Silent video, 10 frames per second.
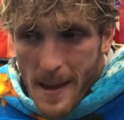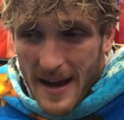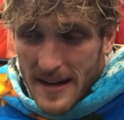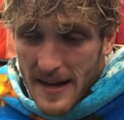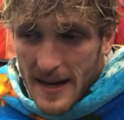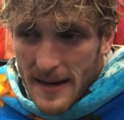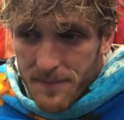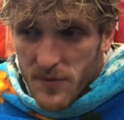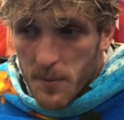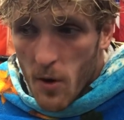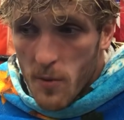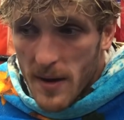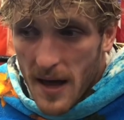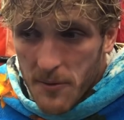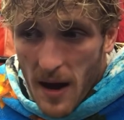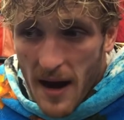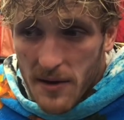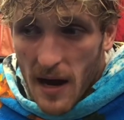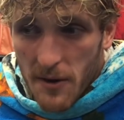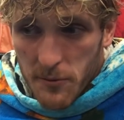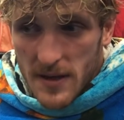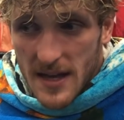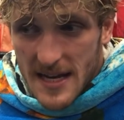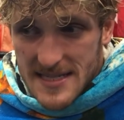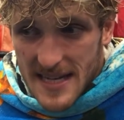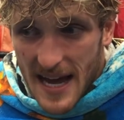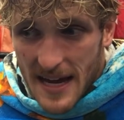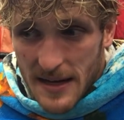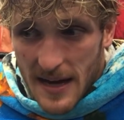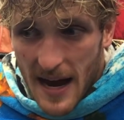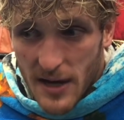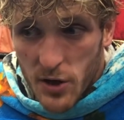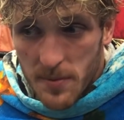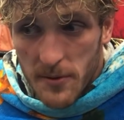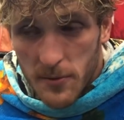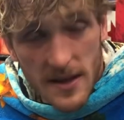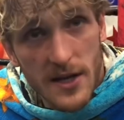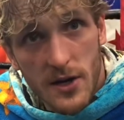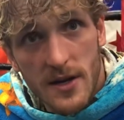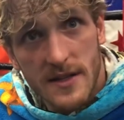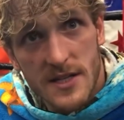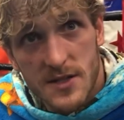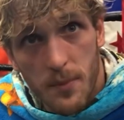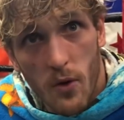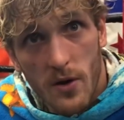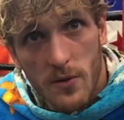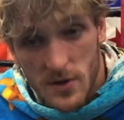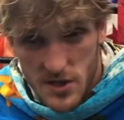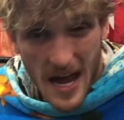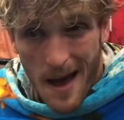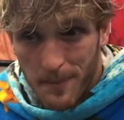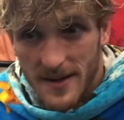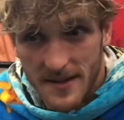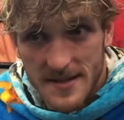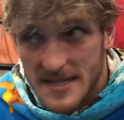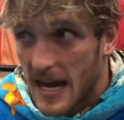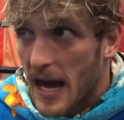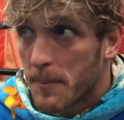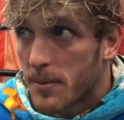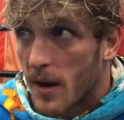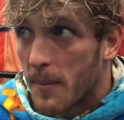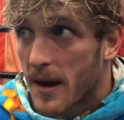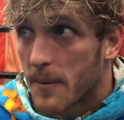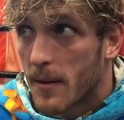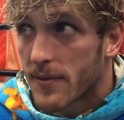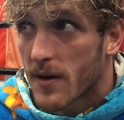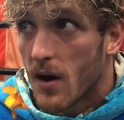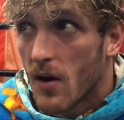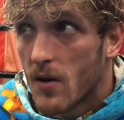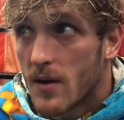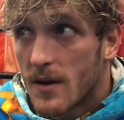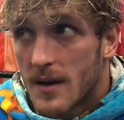And the moment I realized that I could be really good at this sport, which happened in this camp about a month ago,